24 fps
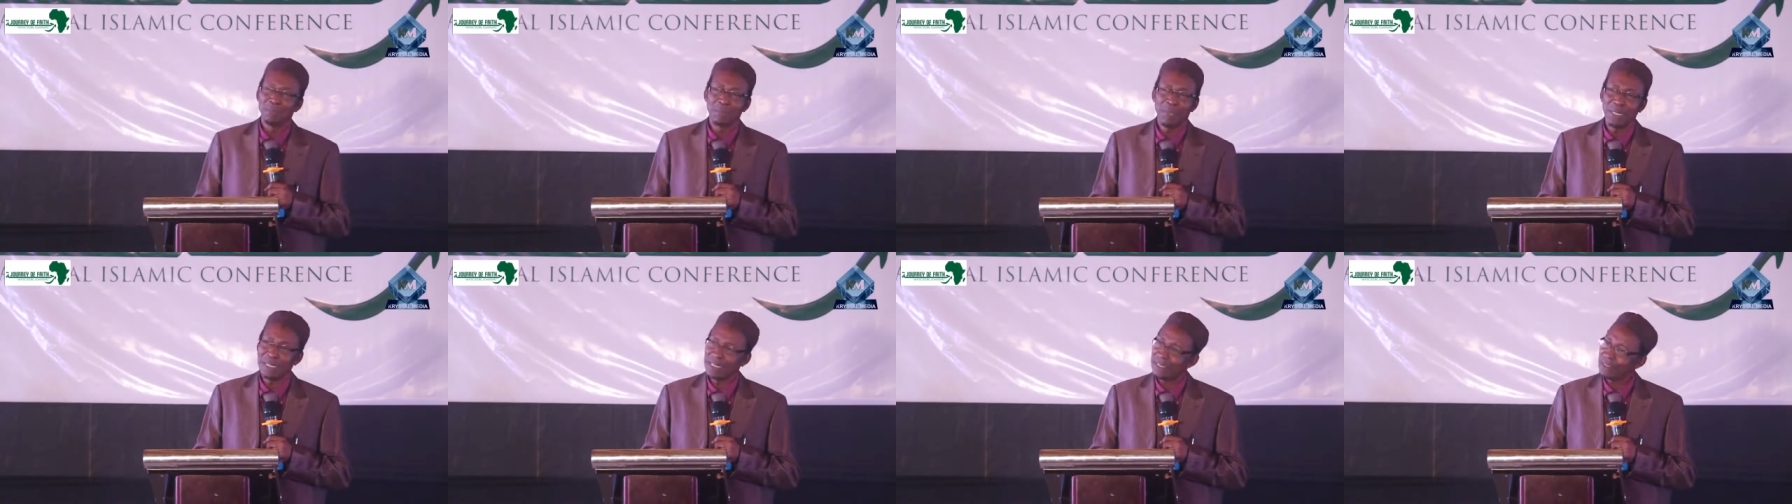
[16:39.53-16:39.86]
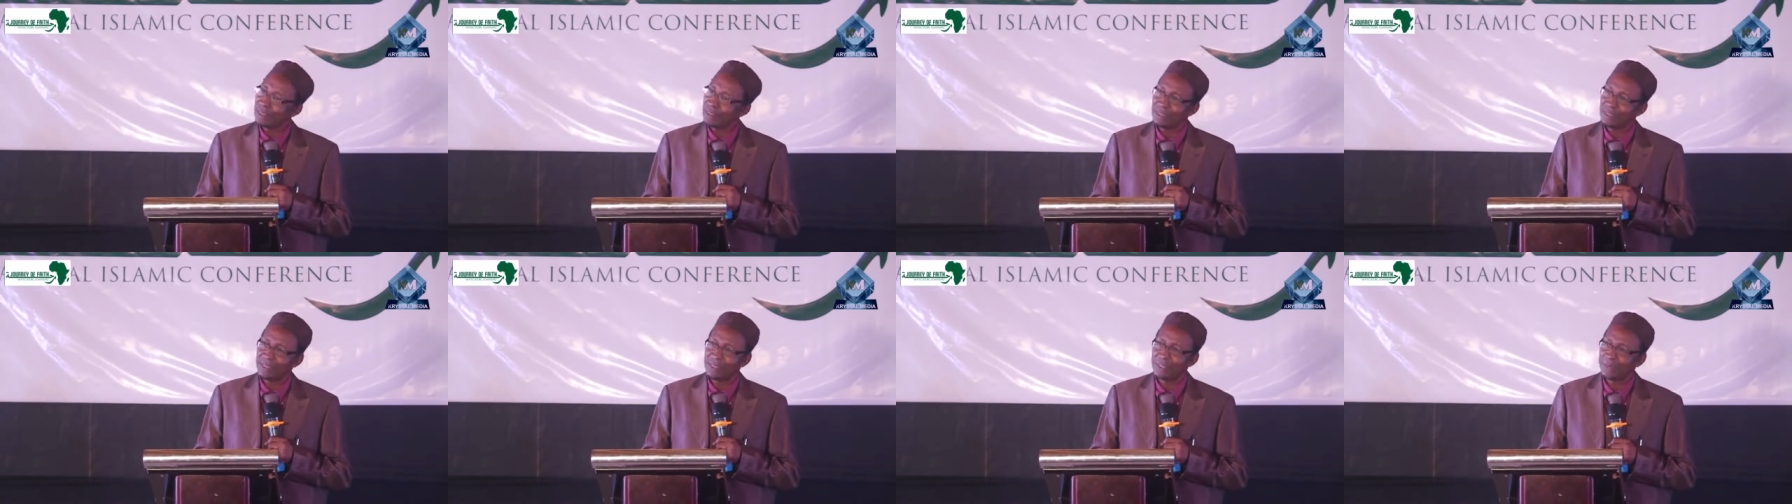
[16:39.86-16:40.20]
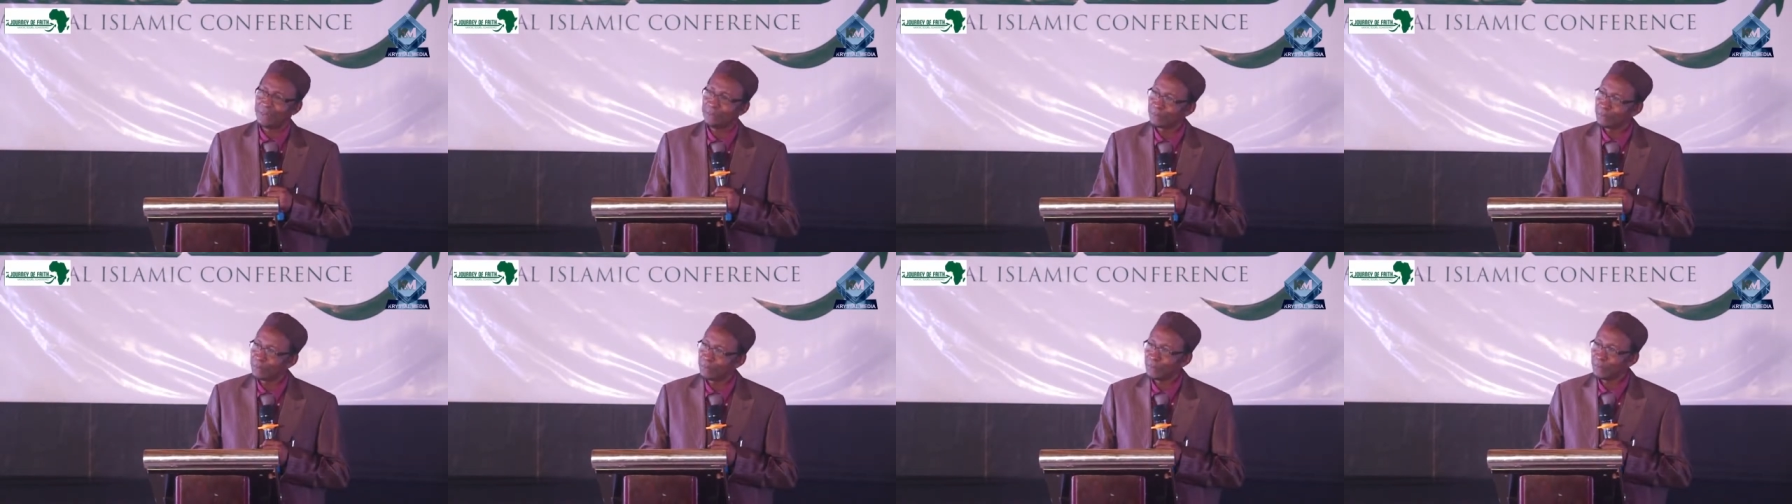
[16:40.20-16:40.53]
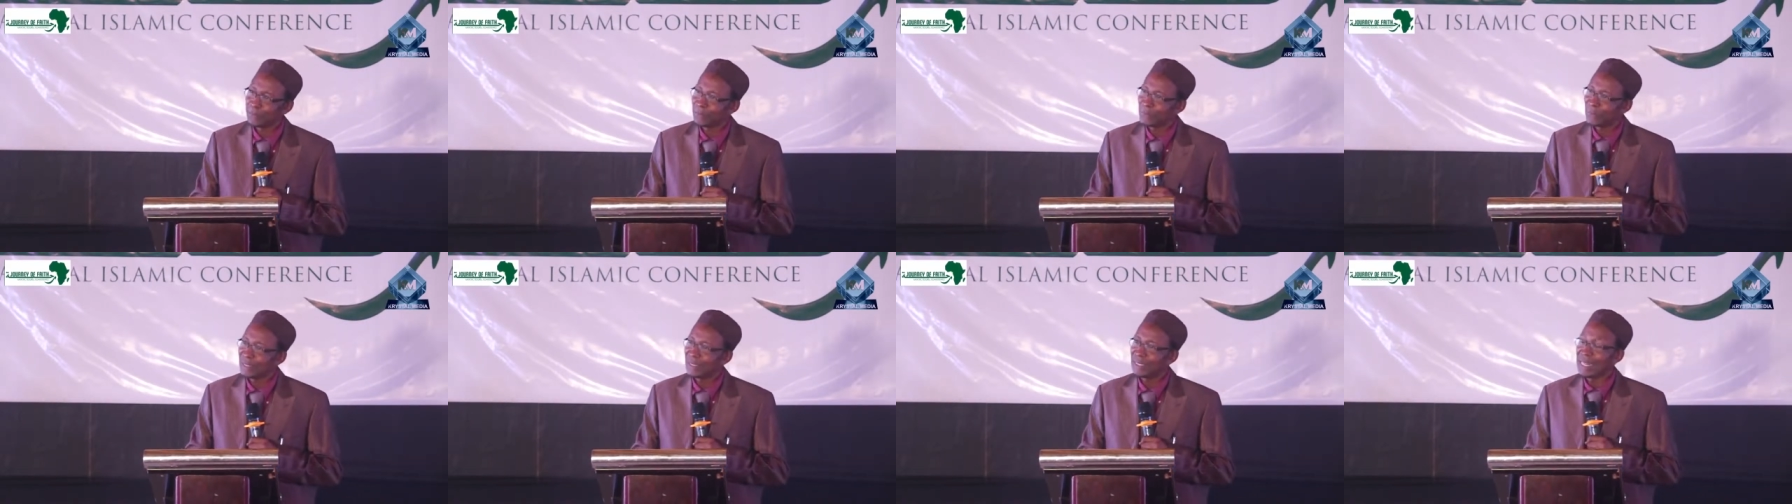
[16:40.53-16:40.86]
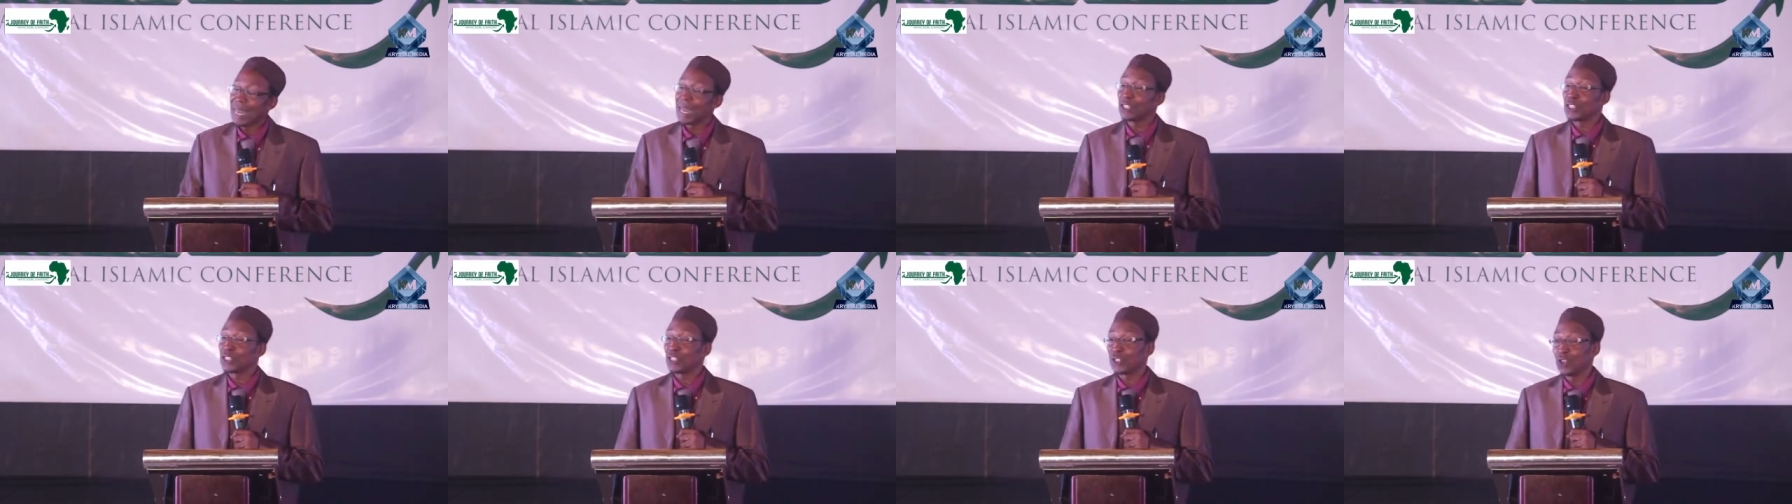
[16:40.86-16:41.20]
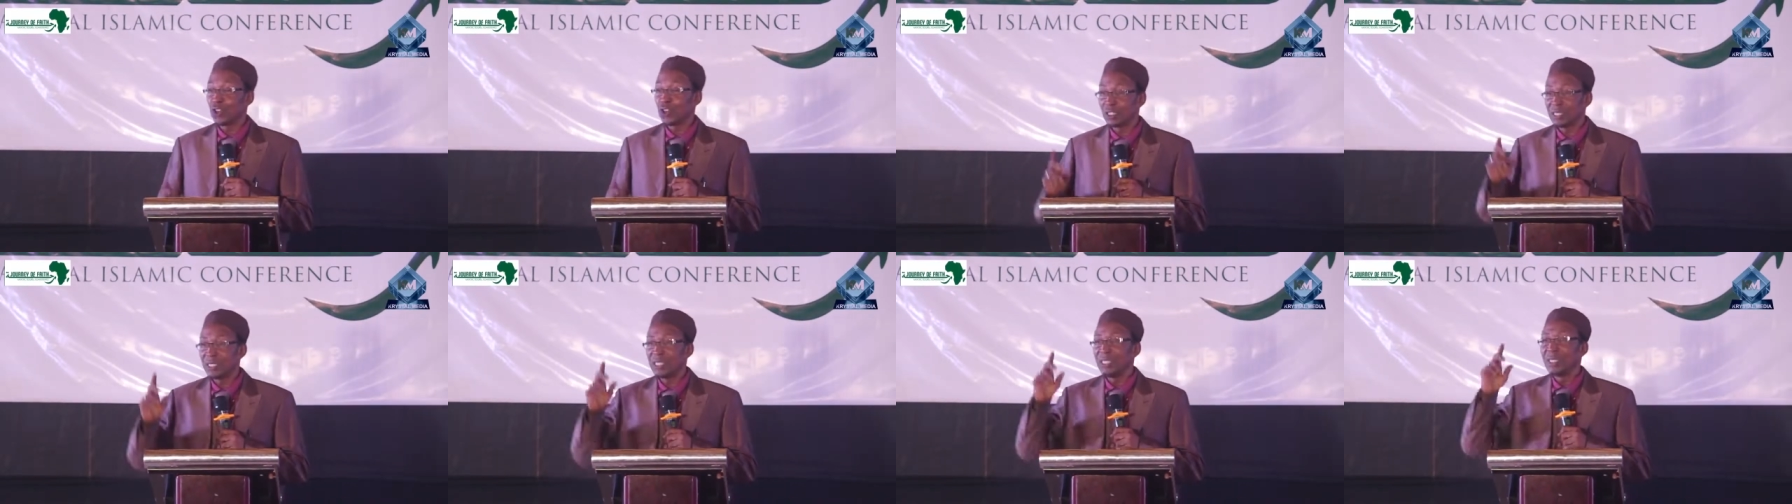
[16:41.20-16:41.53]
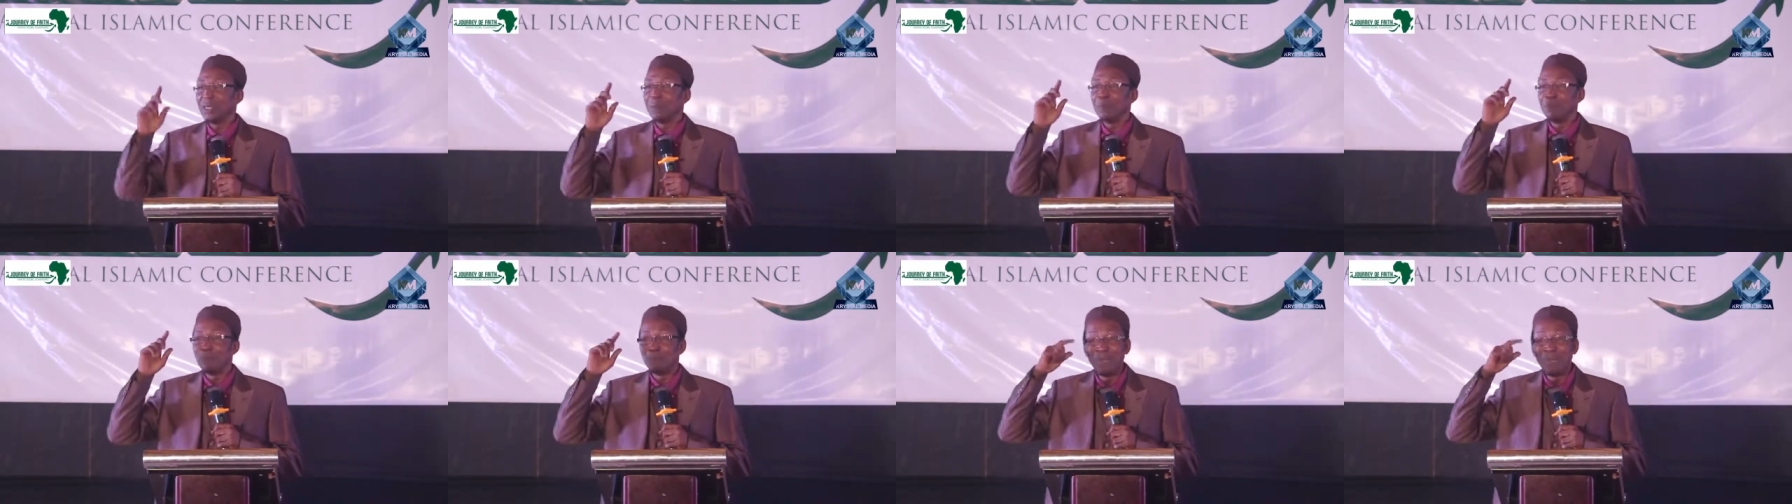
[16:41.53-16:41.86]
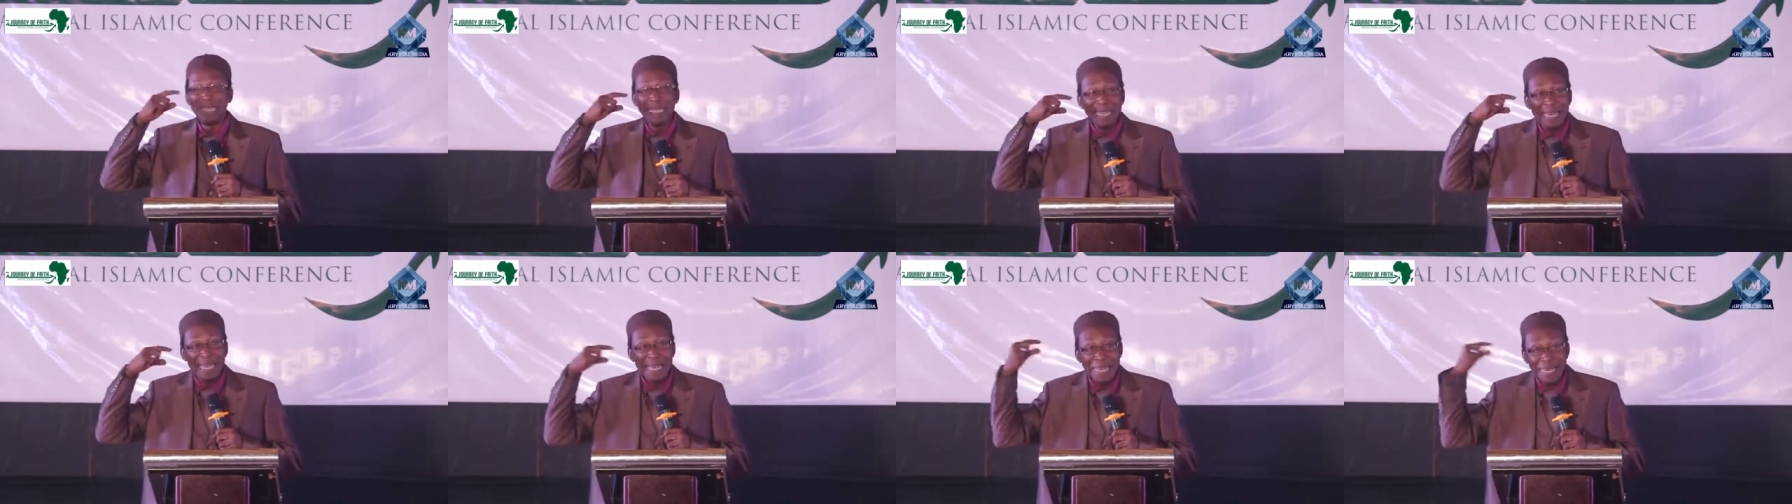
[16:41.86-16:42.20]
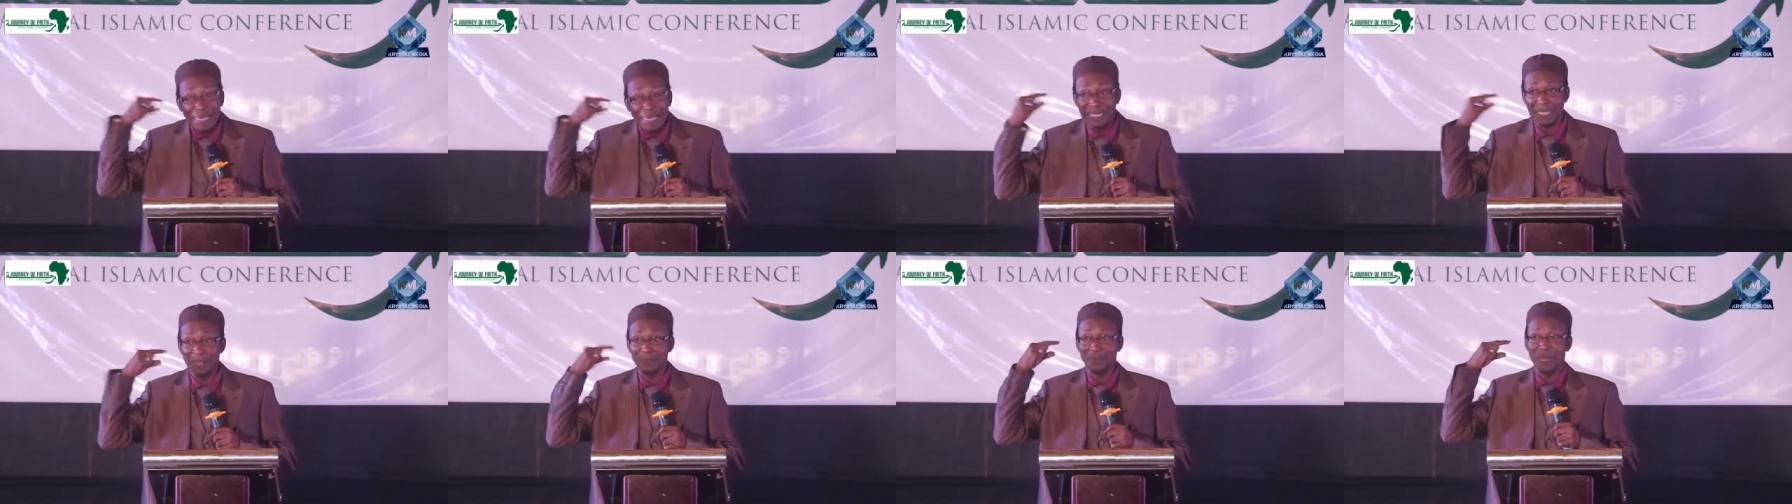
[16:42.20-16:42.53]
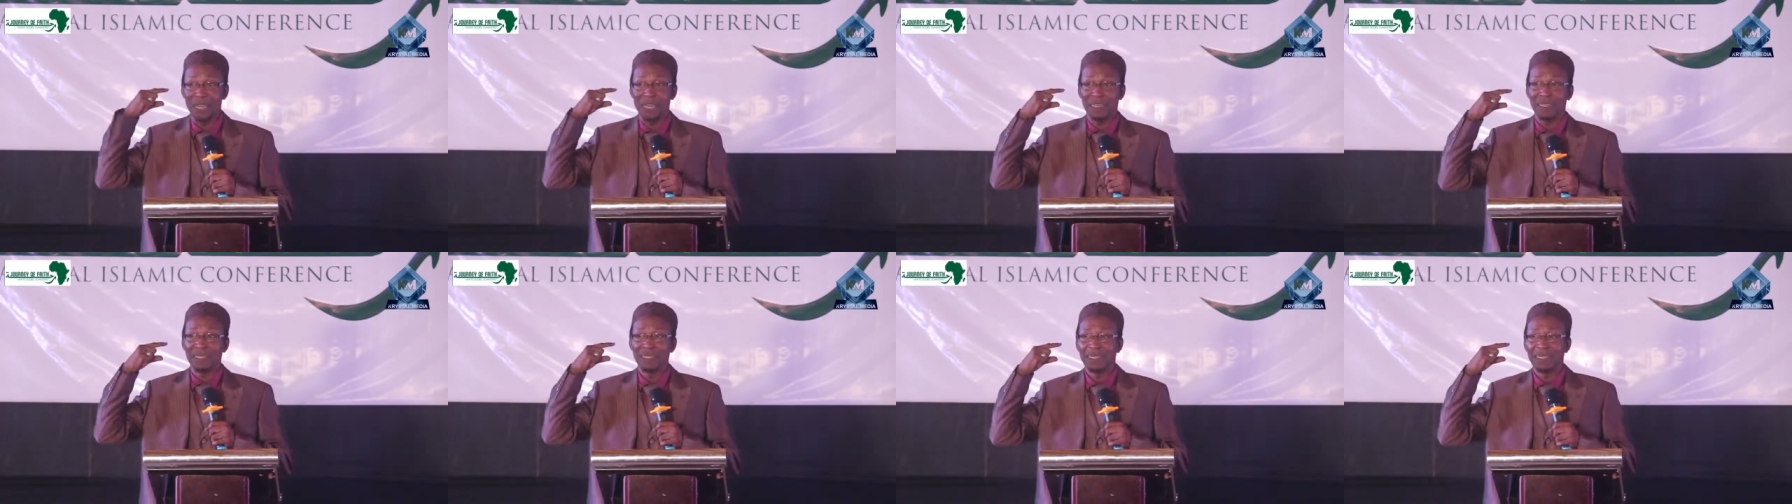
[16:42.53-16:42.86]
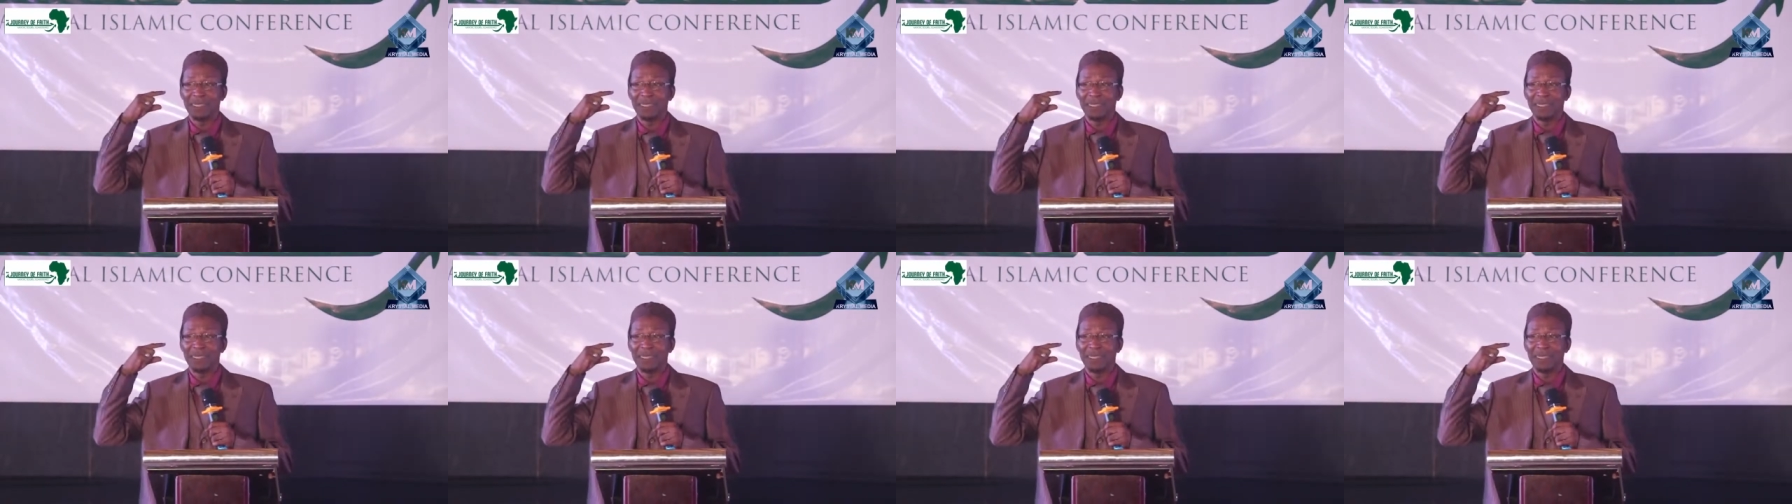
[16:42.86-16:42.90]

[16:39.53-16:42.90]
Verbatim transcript: Please, that is not bihikima.